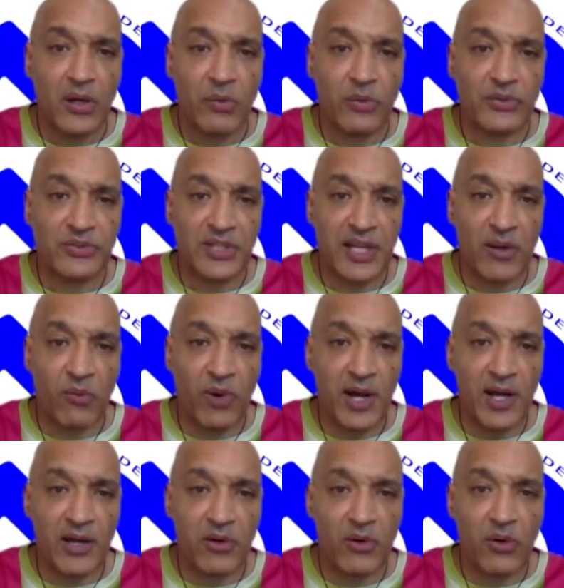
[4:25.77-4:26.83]
we'll say
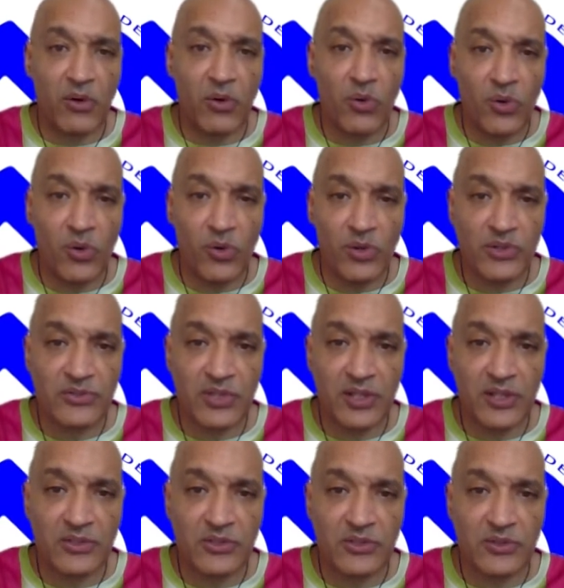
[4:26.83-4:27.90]
while
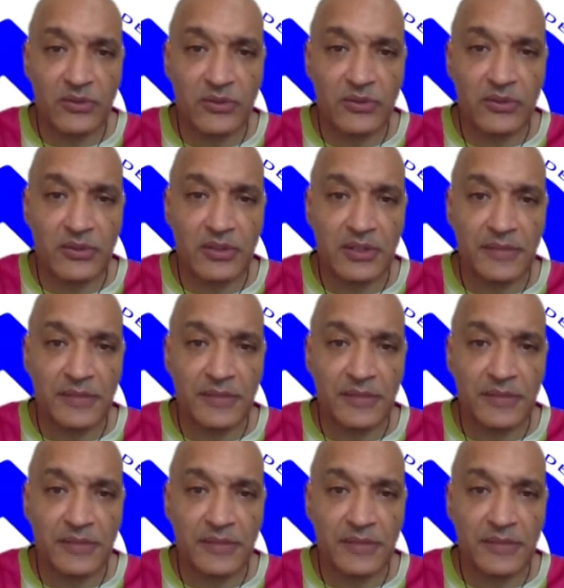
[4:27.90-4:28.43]
horizontal